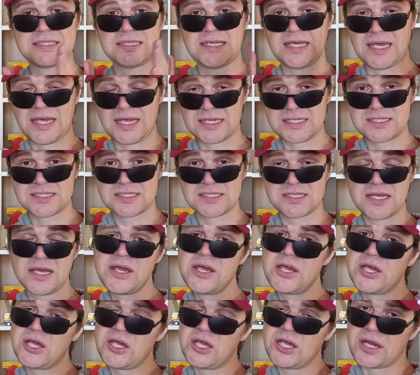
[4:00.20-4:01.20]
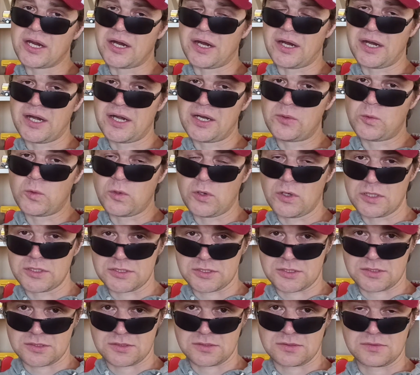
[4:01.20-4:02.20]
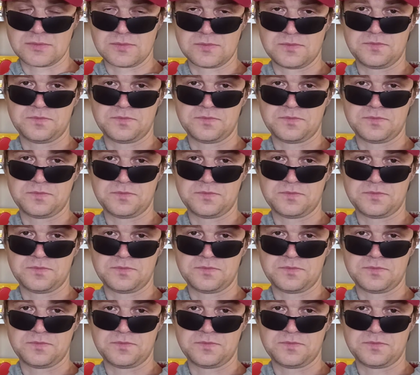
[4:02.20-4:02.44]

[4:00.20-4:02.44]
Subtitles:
Yes, car was